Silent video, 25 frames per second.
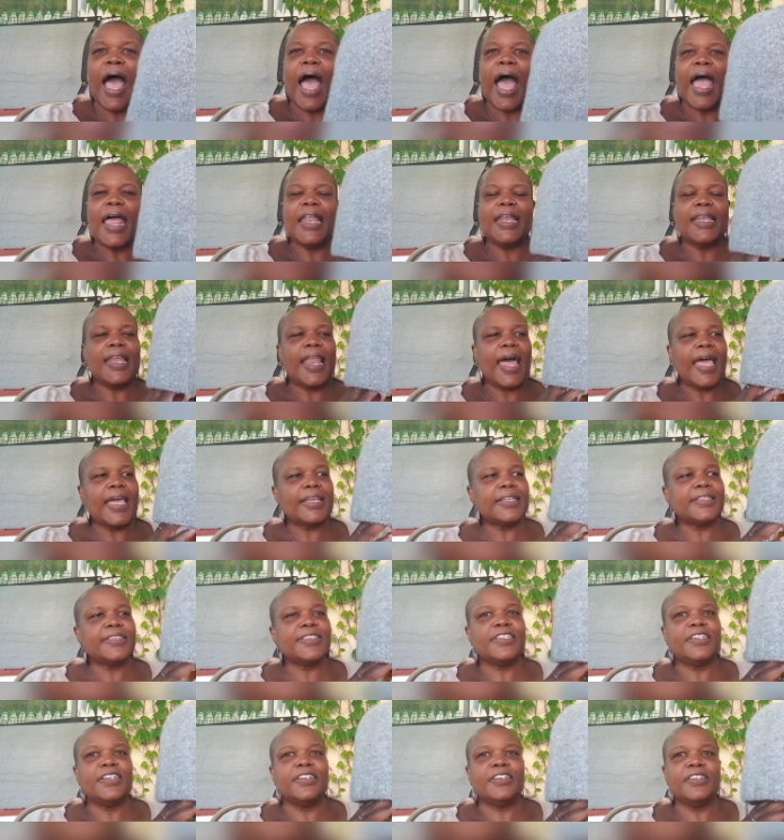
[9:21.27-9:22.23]
I like
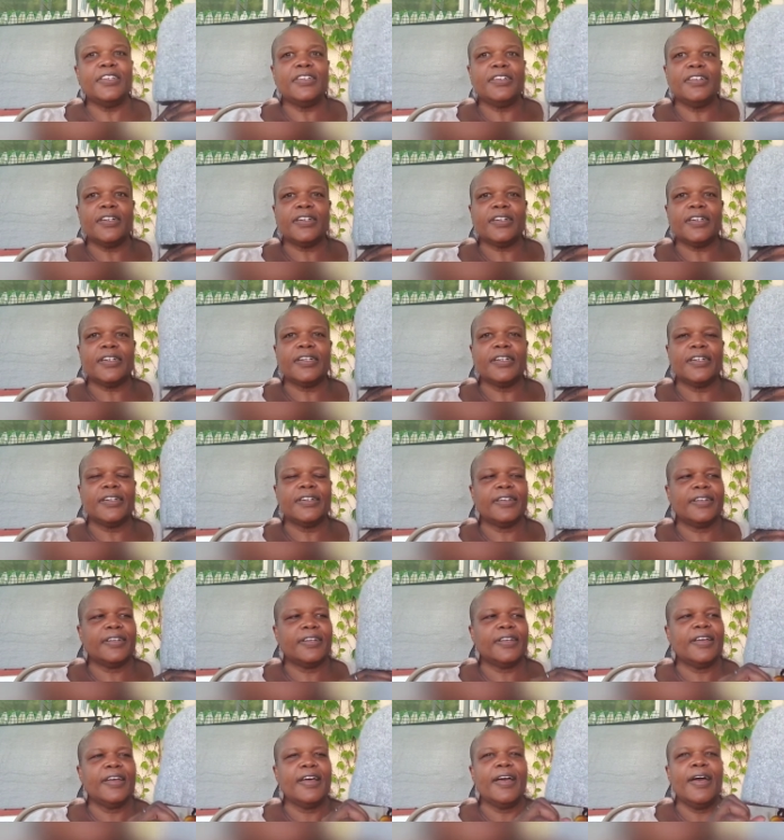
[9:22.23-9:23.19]
the look,
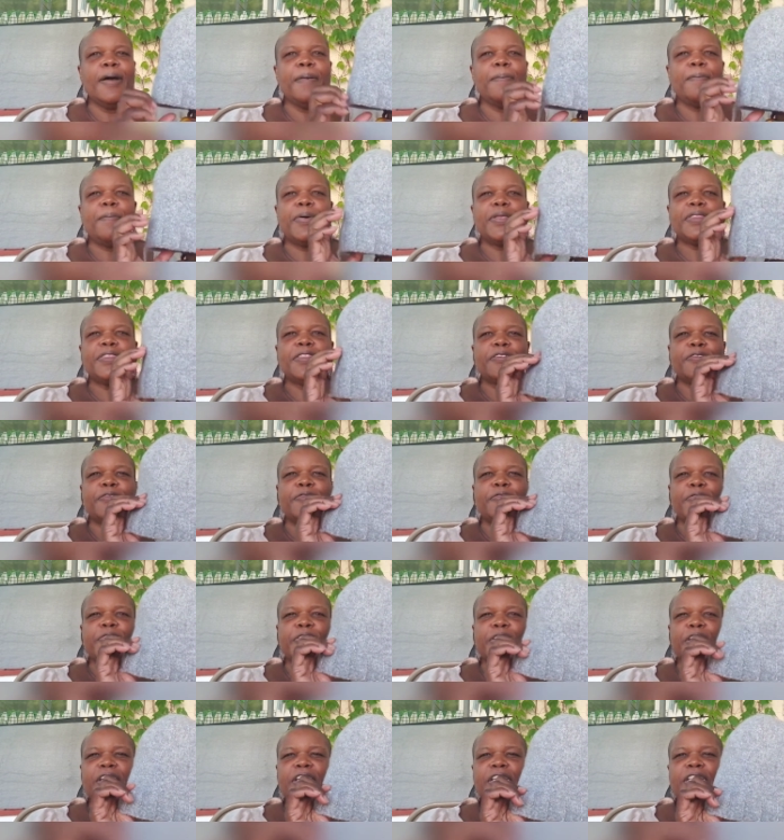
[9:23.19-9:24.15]
but the
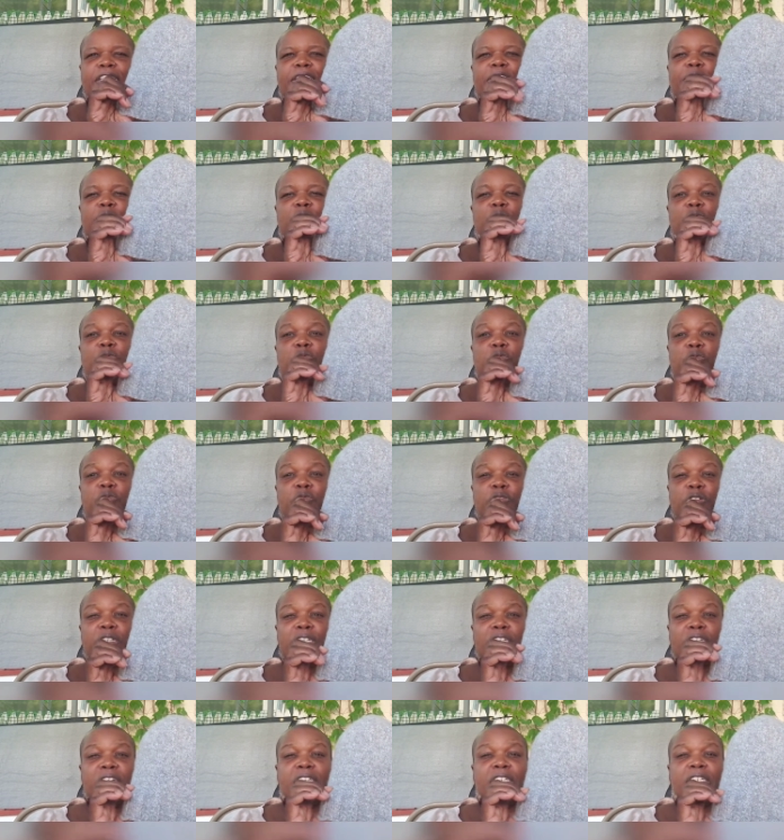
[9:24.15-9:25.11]
feel is
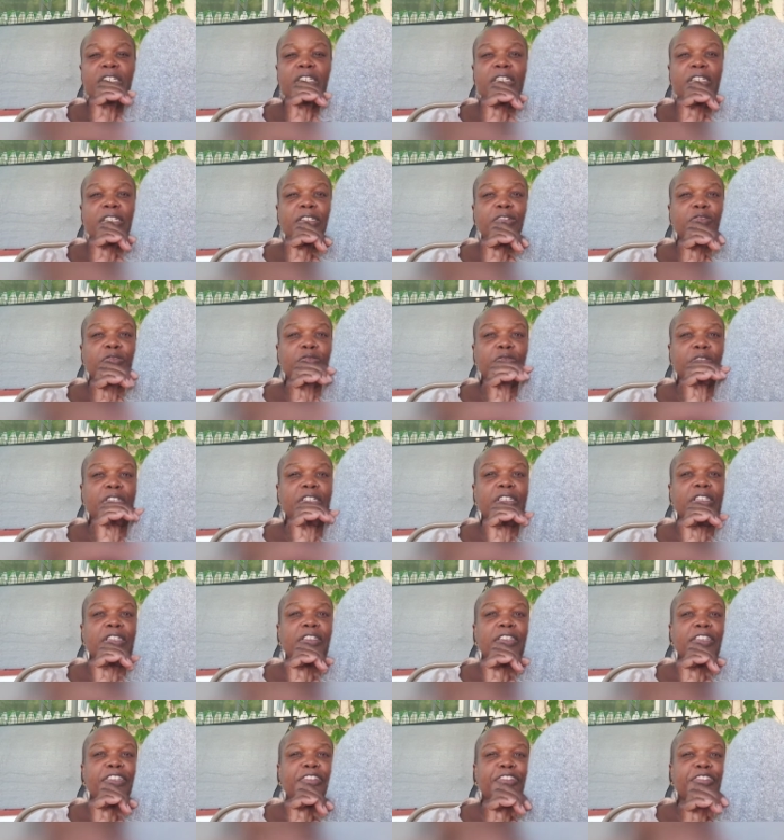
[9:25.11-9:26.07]
really,
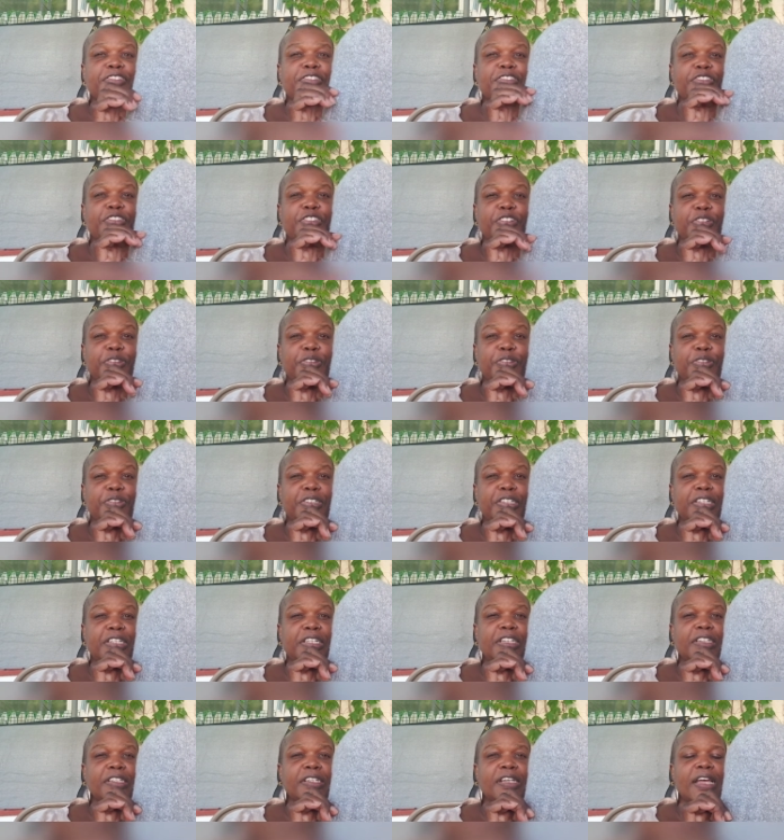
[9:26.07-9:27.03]
really
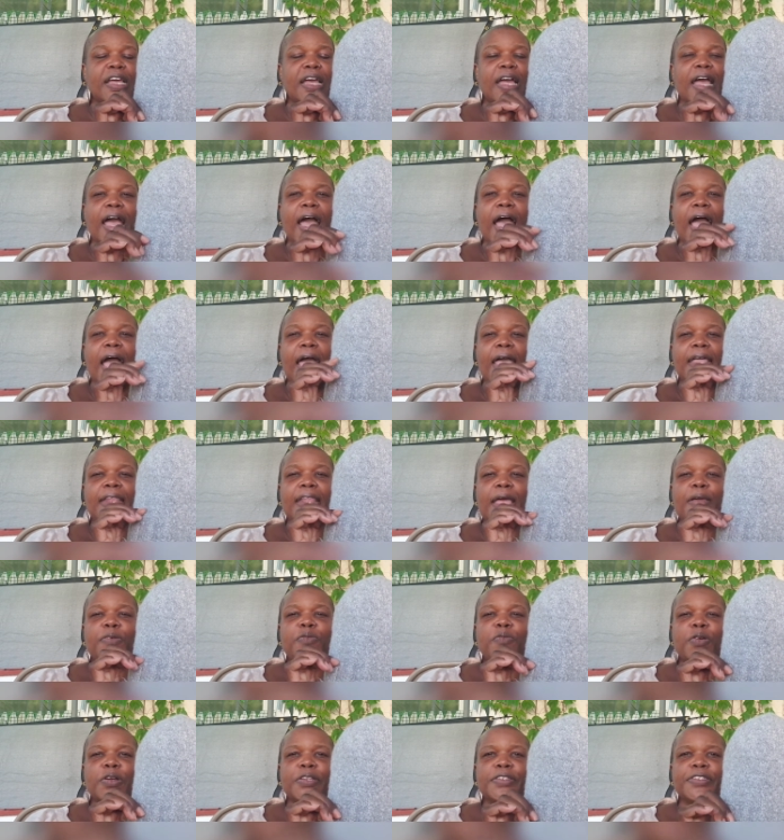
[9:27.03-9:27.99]
sturdy and I
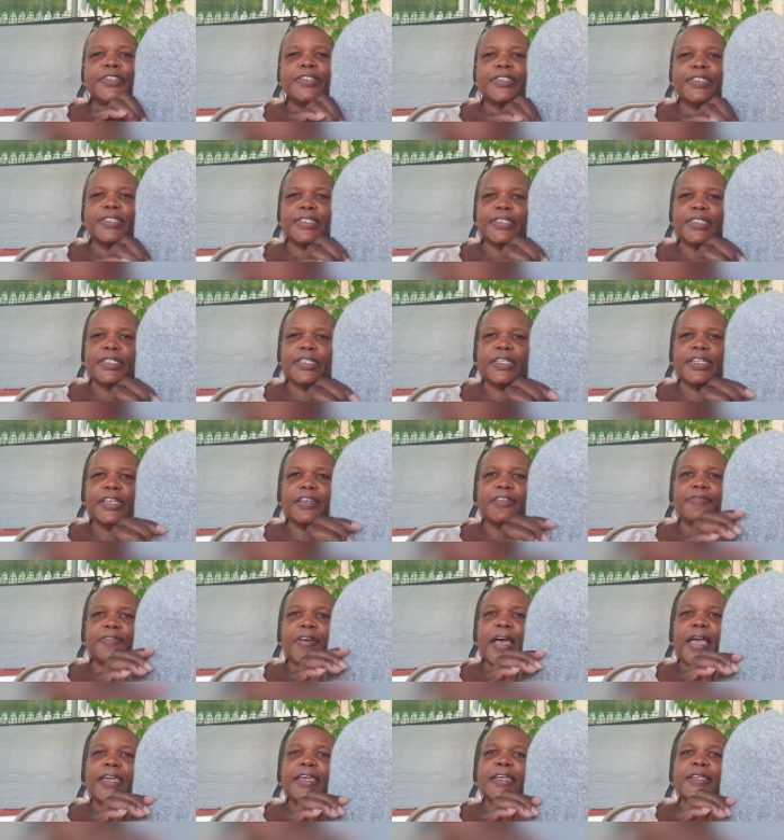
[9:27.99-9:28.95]
want to see
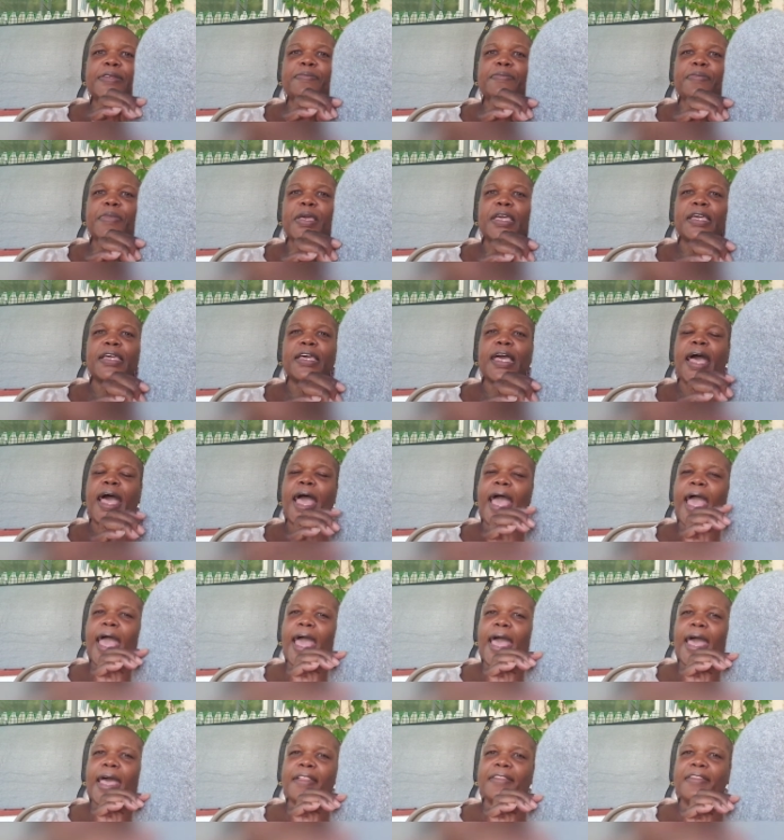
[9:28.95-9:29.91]
if I can make a
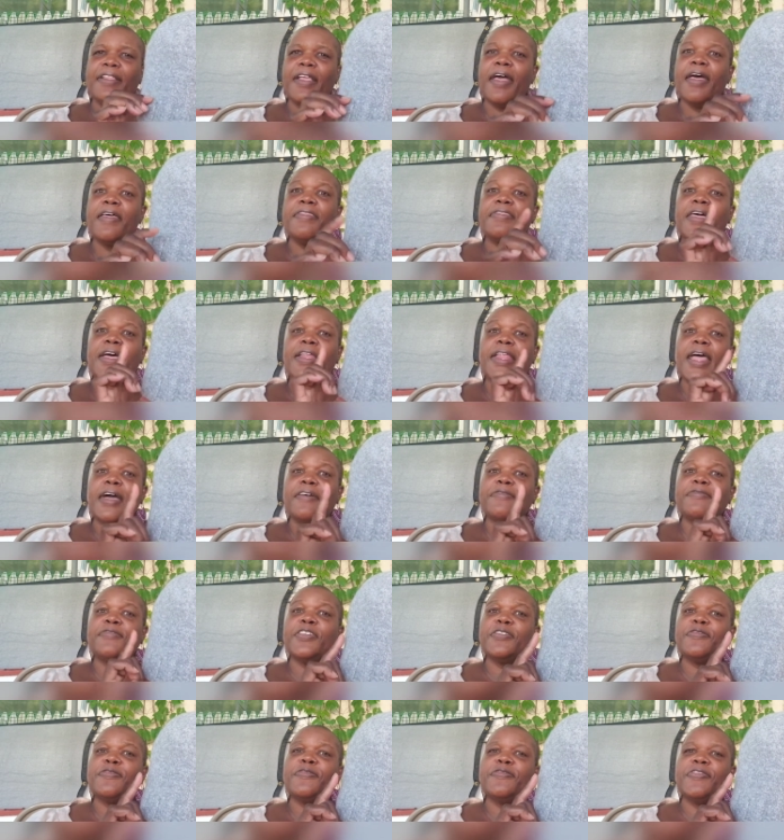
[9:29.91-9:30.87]
hat that
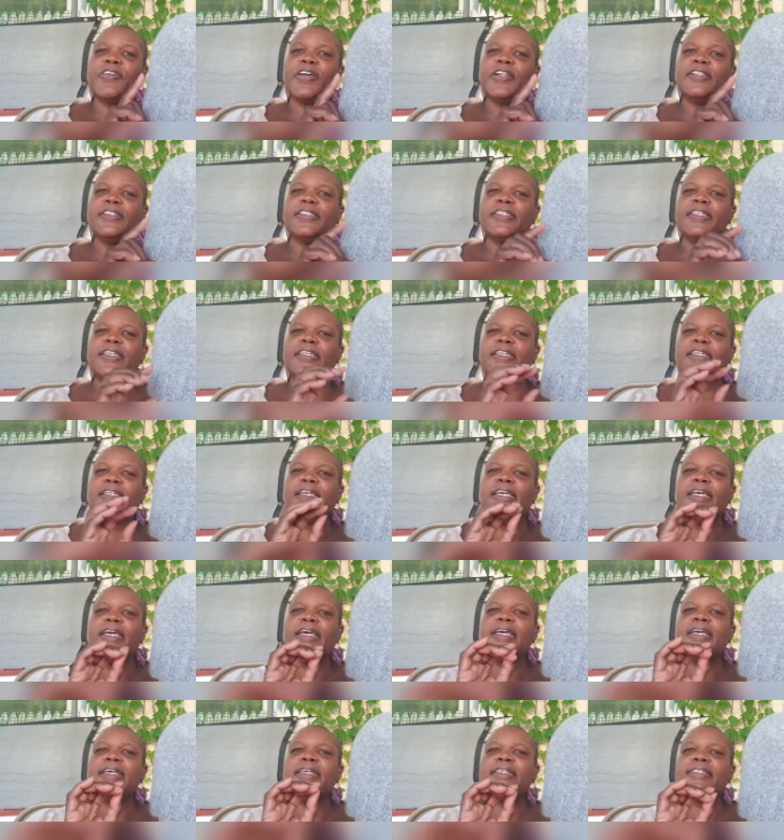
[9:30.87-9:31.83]
after felting
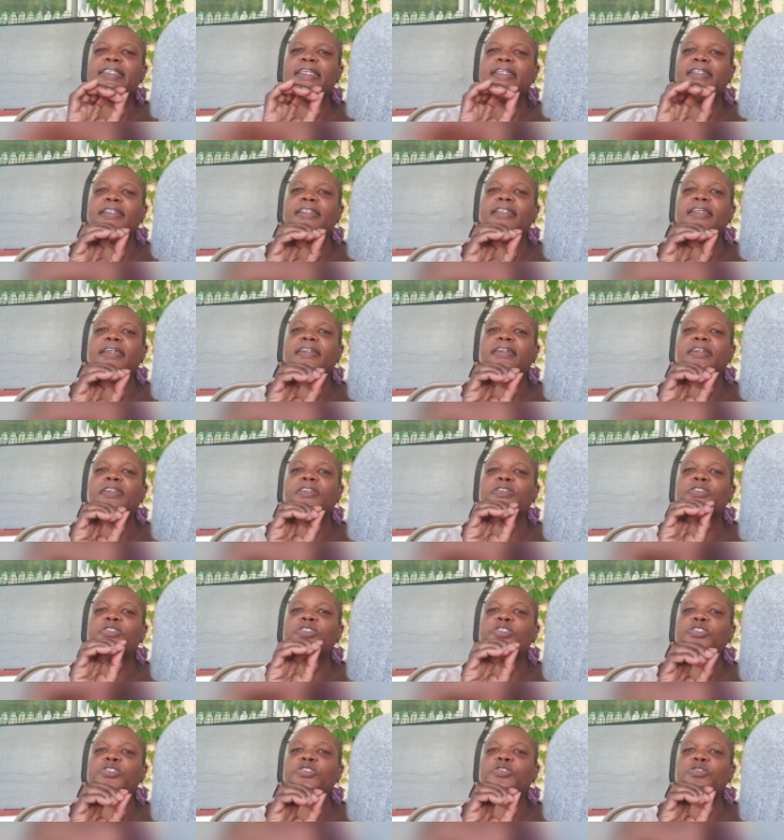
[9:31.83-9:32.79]
is a little
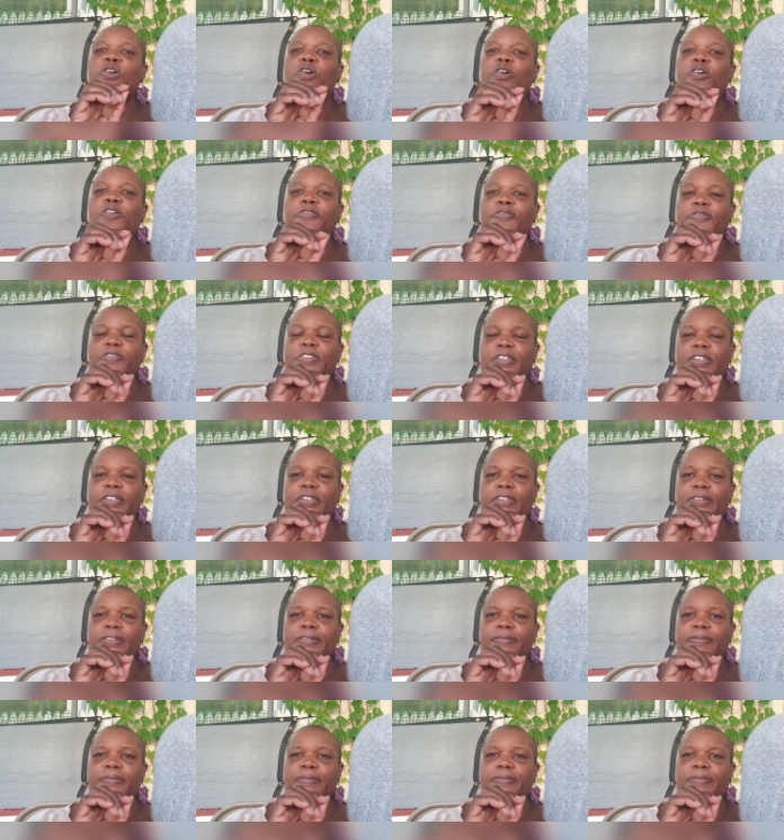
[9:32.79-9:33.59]
softer.